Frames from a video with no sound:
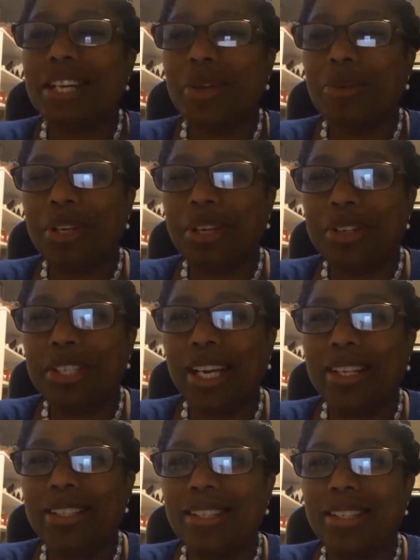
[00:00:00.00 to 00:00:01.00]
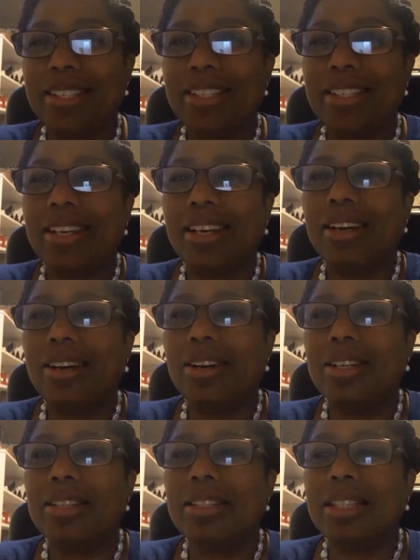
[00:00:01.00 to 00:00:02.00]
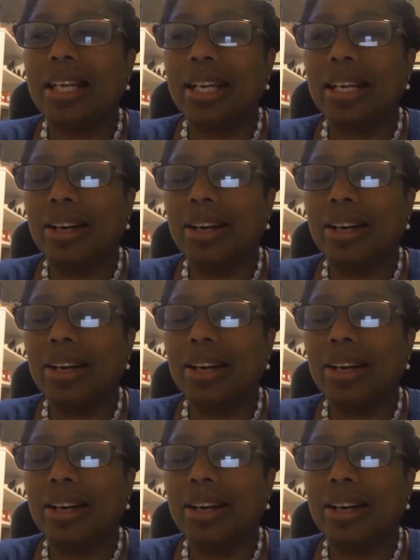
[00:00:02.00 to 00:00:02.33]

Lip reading: Rio, Texas, on a